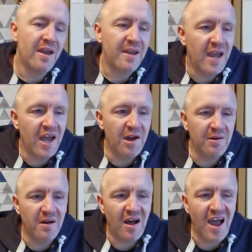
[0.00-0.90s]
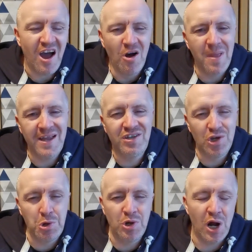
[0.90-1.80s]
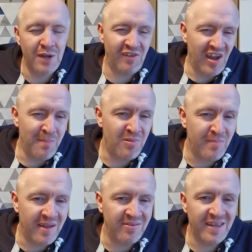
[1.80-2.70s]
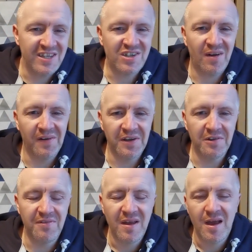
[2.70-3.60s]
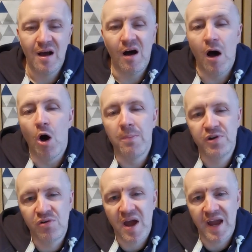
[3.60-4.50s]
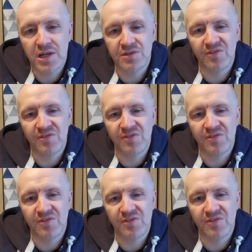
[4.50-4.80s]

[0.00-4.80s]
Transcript: Now, I hope they do kind of implement these kind of upgrades.